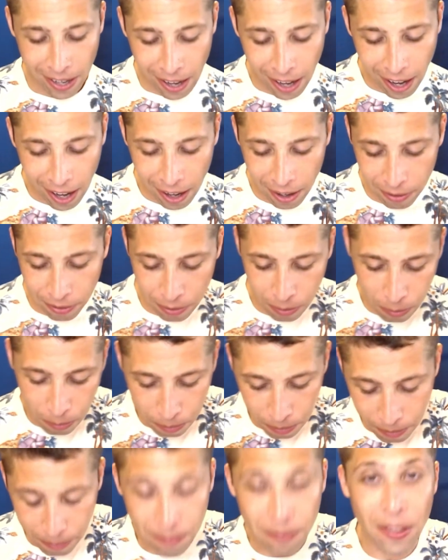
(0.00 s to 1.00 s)
of
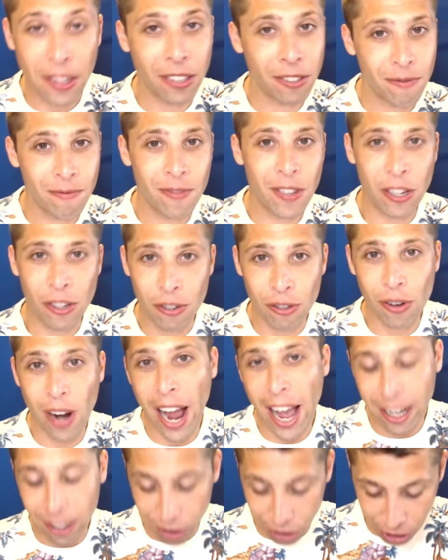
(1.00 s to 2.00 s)
the the
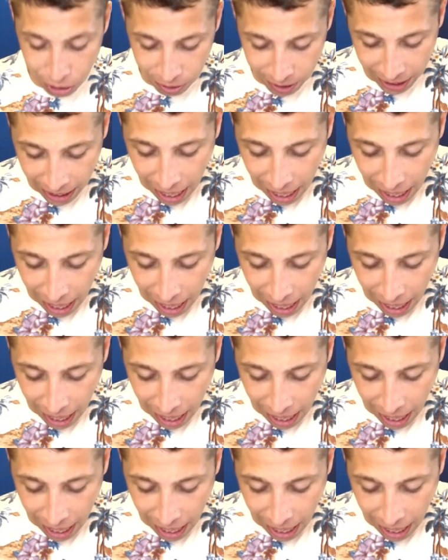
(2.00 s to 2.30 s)
strategy or the